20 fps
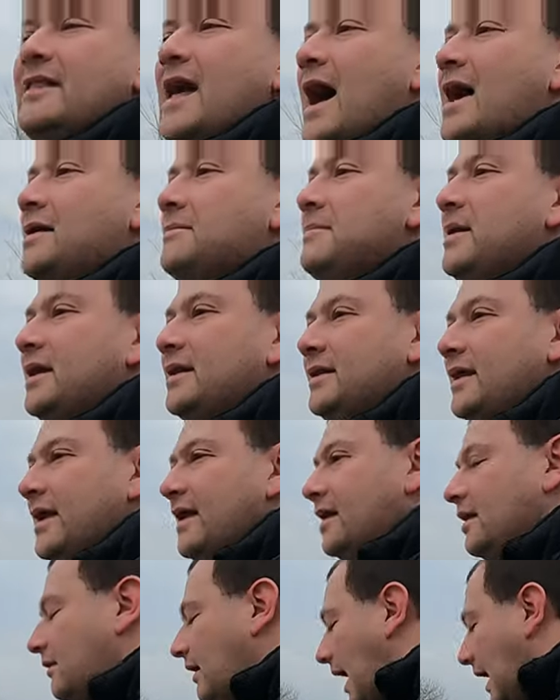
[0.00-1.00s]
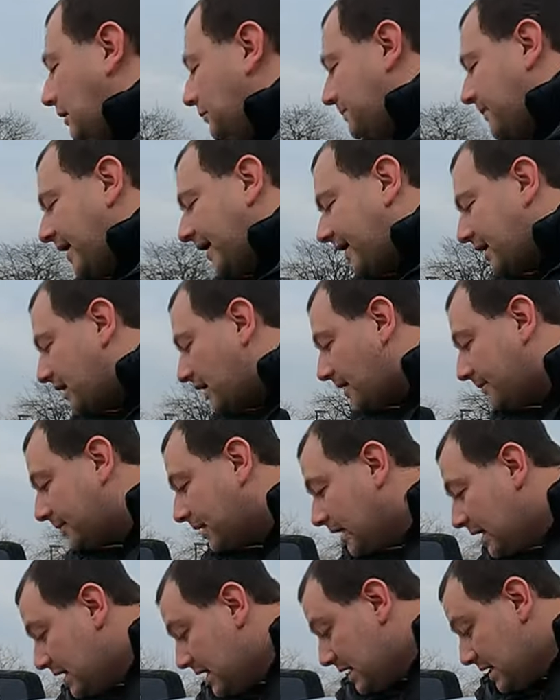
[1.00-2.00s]
not a big deal, I'll pick it up.
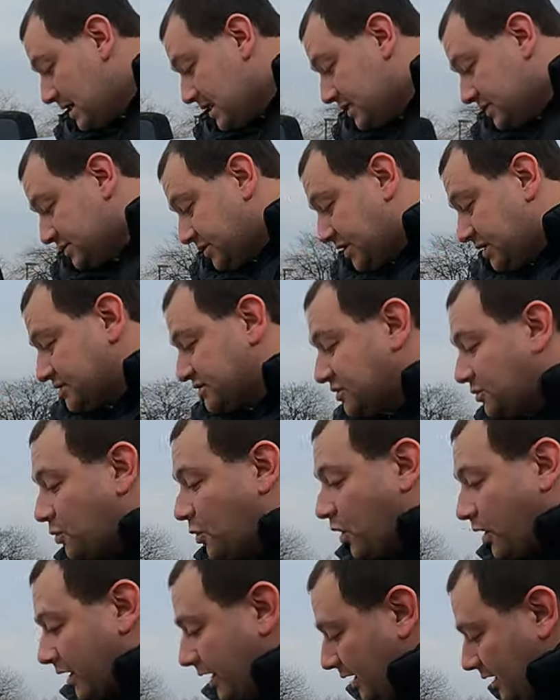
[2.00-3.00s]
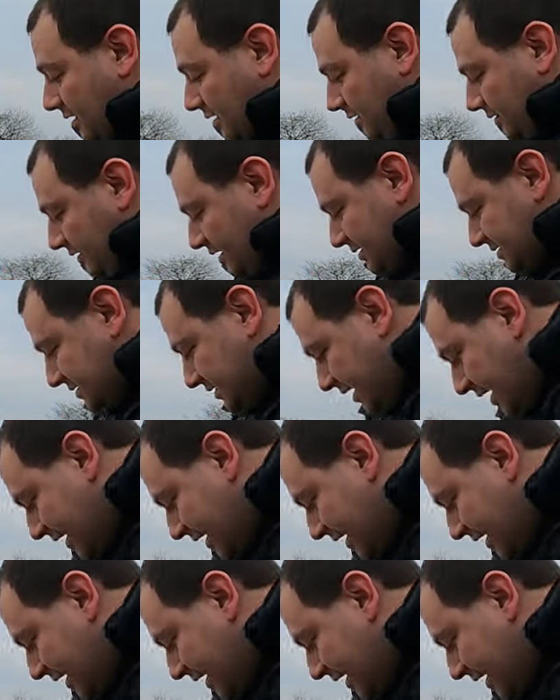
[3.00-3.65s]
Here's a warning. These